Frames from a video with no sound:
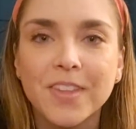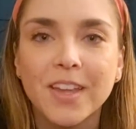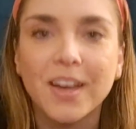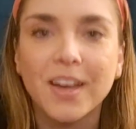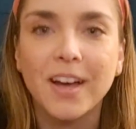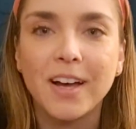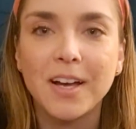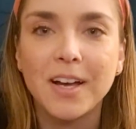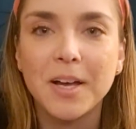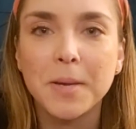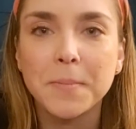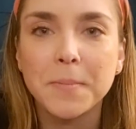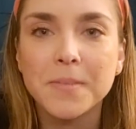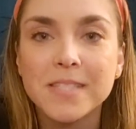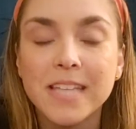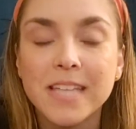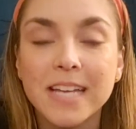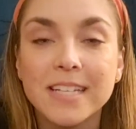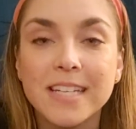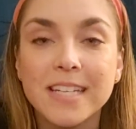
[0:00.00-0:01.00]

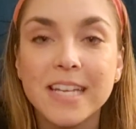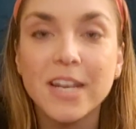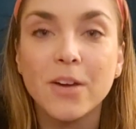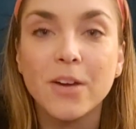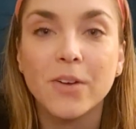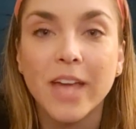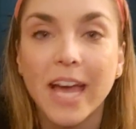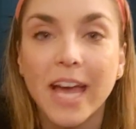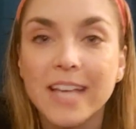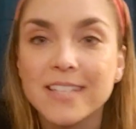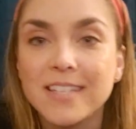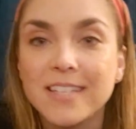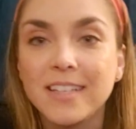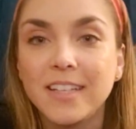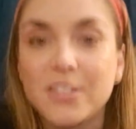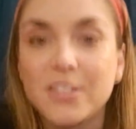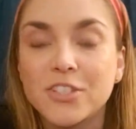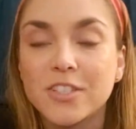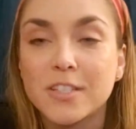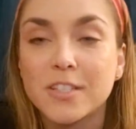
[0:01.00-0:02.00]
Santino, Cassidy
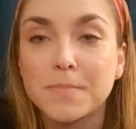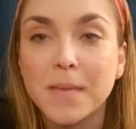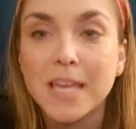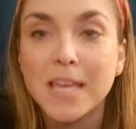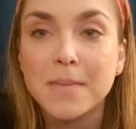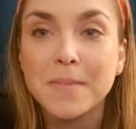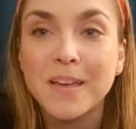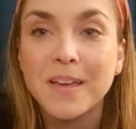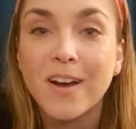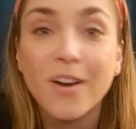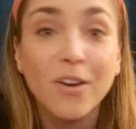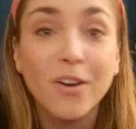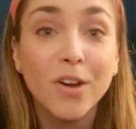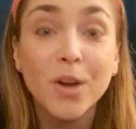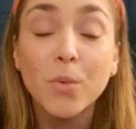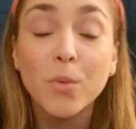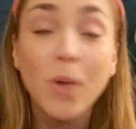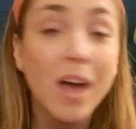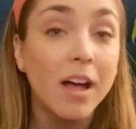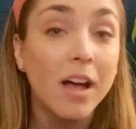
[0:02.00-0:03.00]
Delicious is making me hungry.
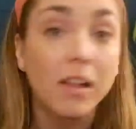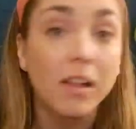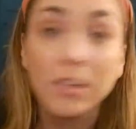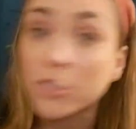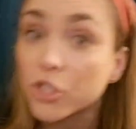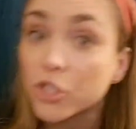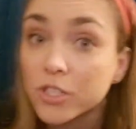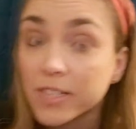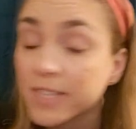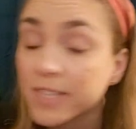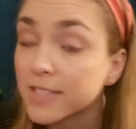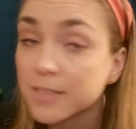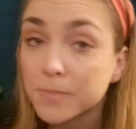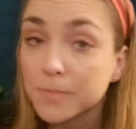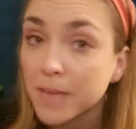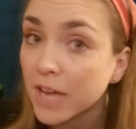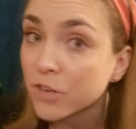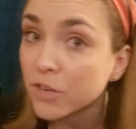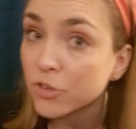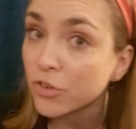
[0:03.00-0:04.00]
Well, just get some
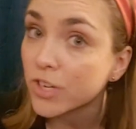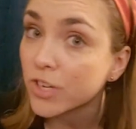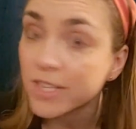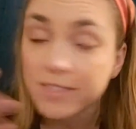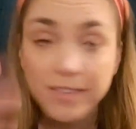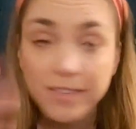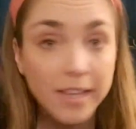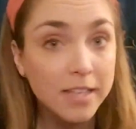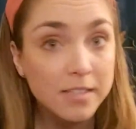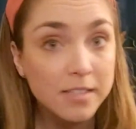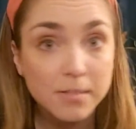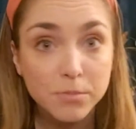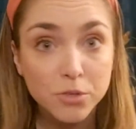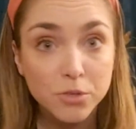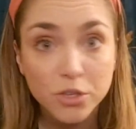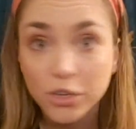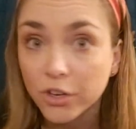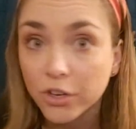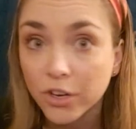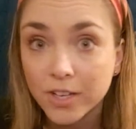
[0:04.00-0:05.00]
nectarines and some
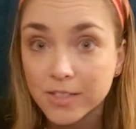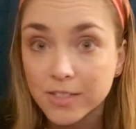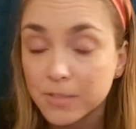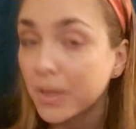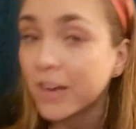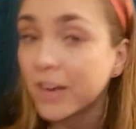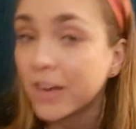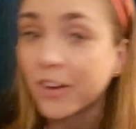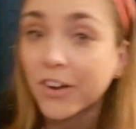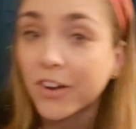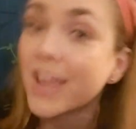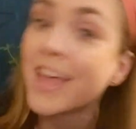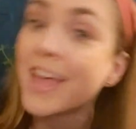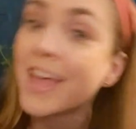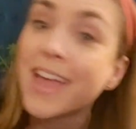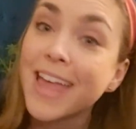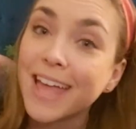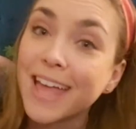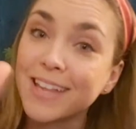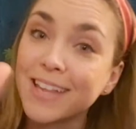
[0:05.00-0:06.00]
sugar and some butter,
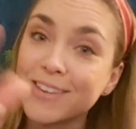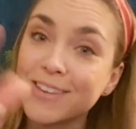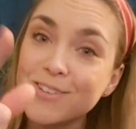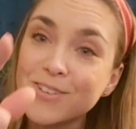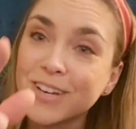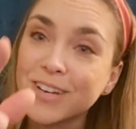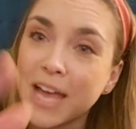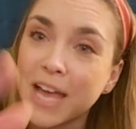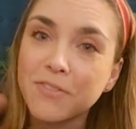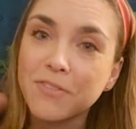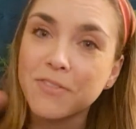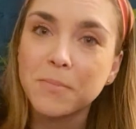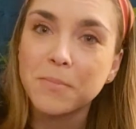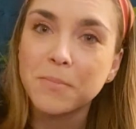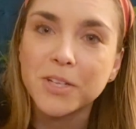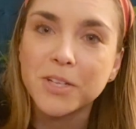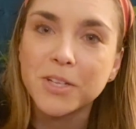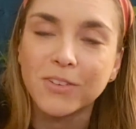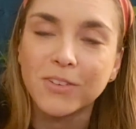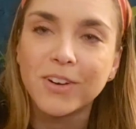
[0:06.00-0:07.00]
and you can have them
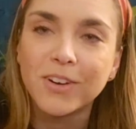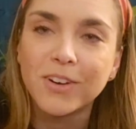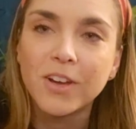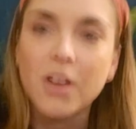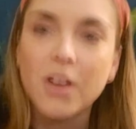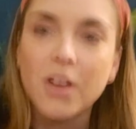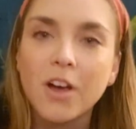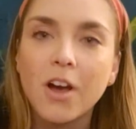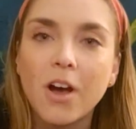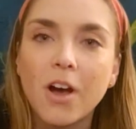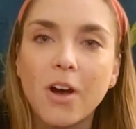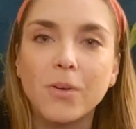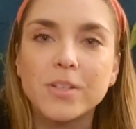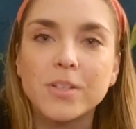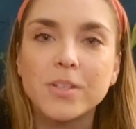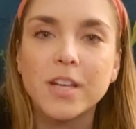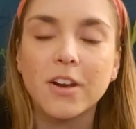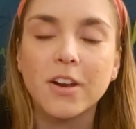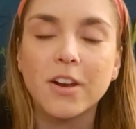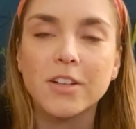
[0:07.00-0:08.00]
too. Oh,
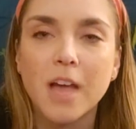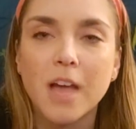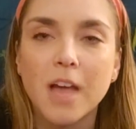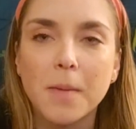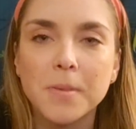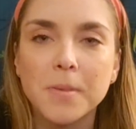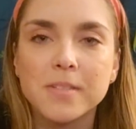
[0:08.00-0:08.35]
Tucker Thomas